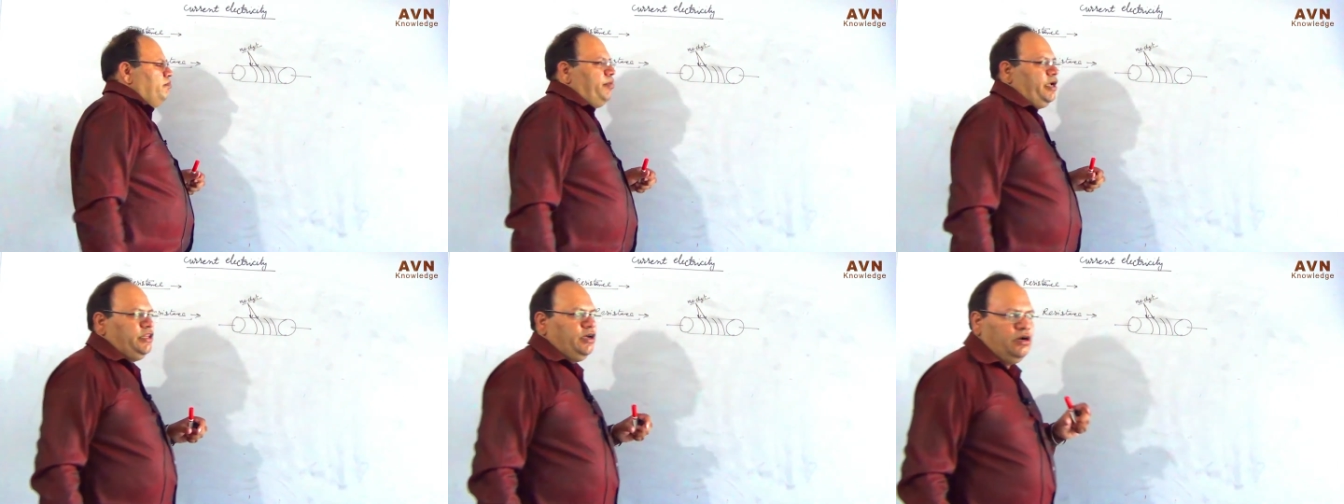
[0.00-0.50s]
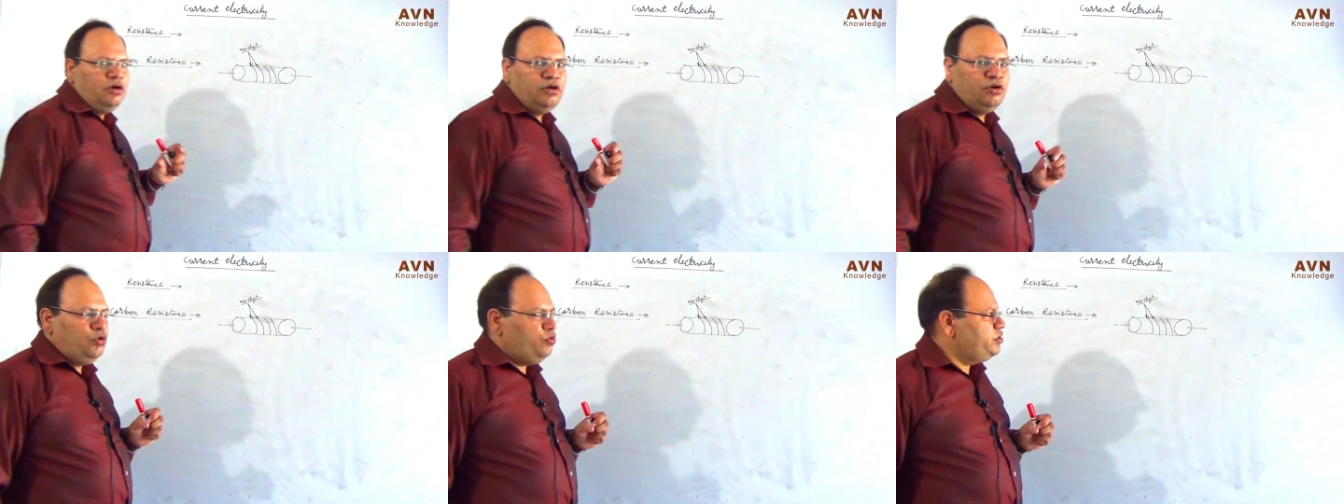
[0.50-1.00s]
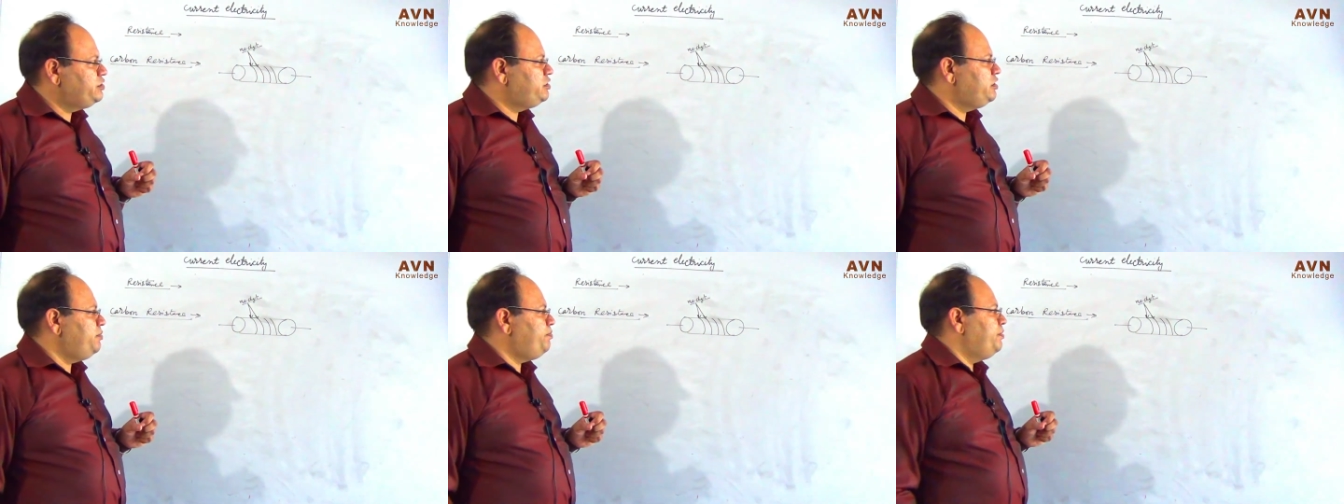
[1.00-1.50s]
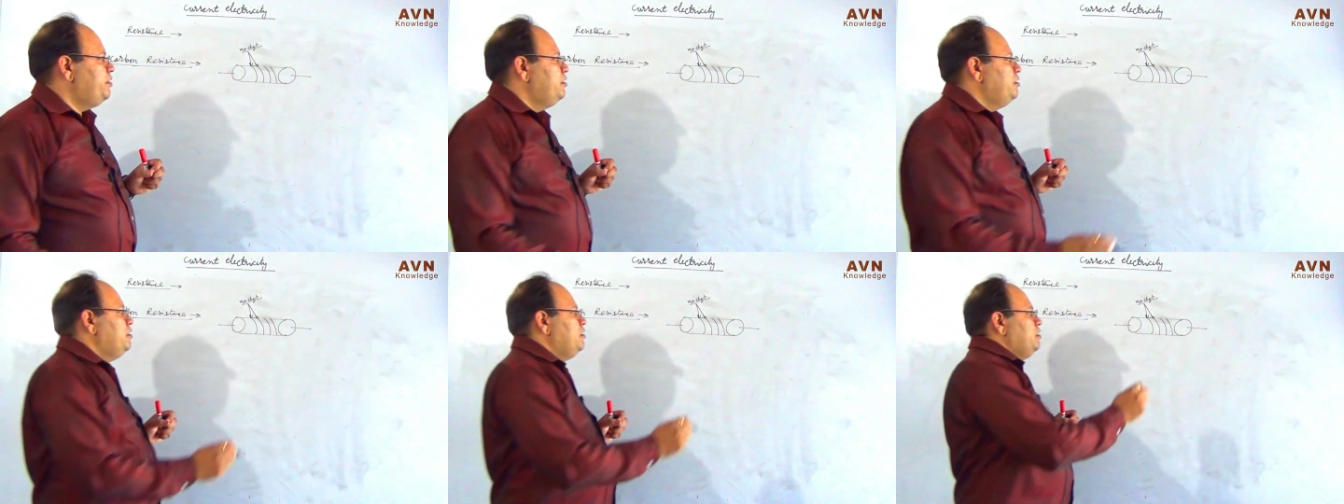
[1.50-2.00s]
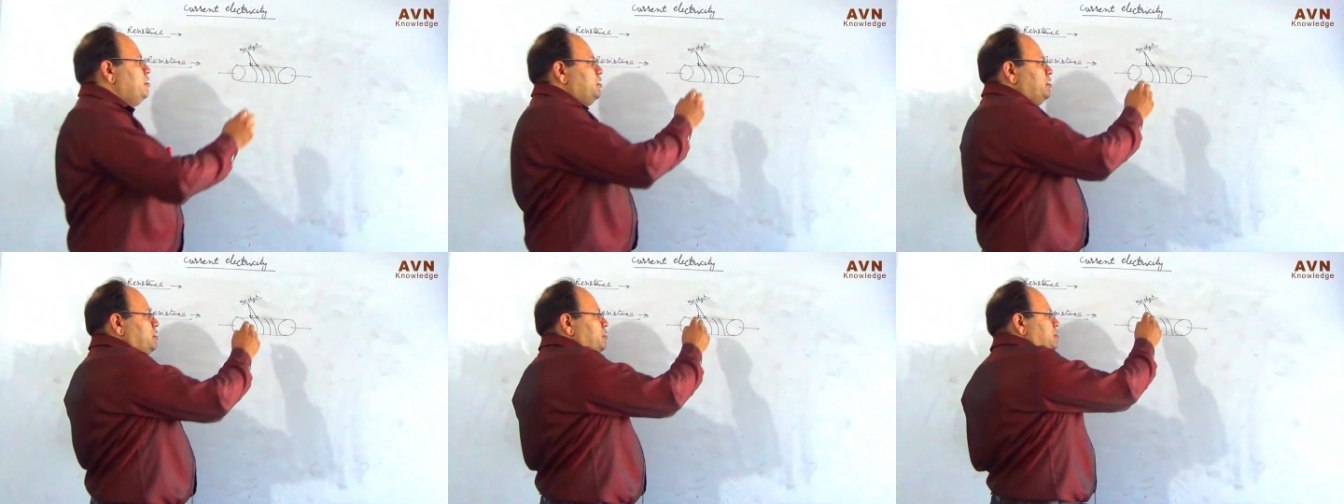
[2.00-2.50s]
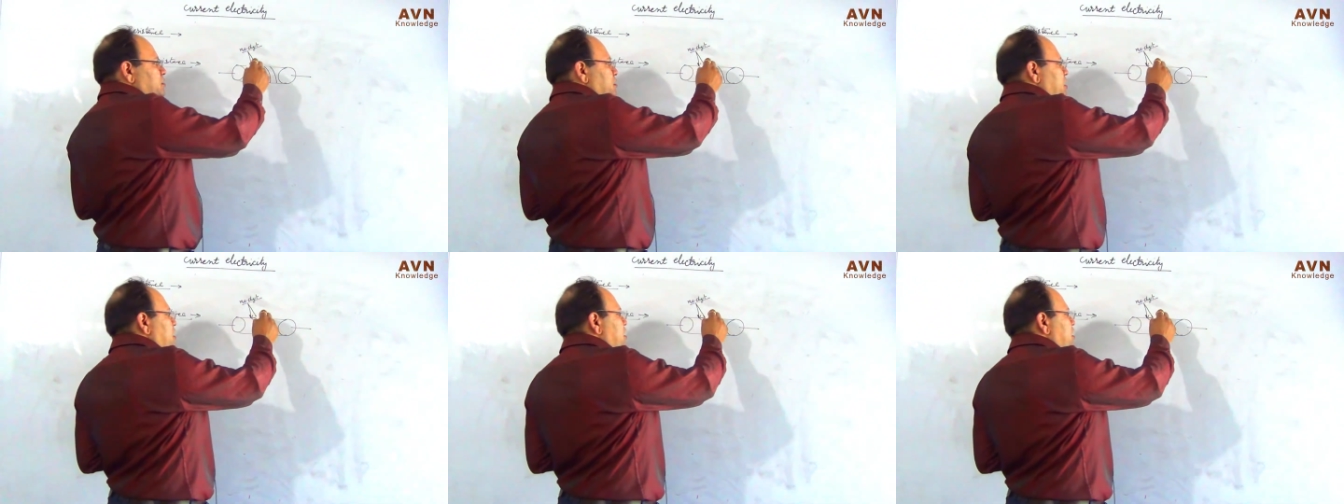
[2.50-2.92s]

by the two strip. Third